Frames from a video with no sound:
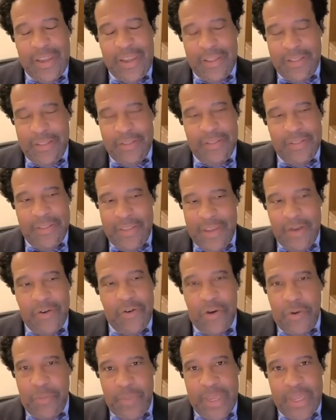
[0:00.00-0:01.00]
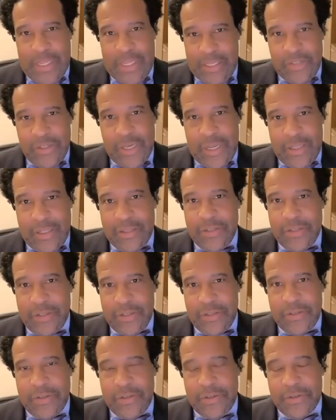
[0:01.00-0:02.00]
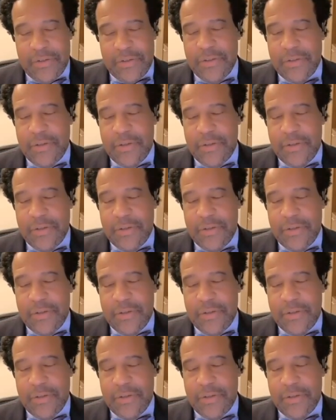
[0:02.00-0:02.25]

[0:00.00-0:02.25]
and there are many challenges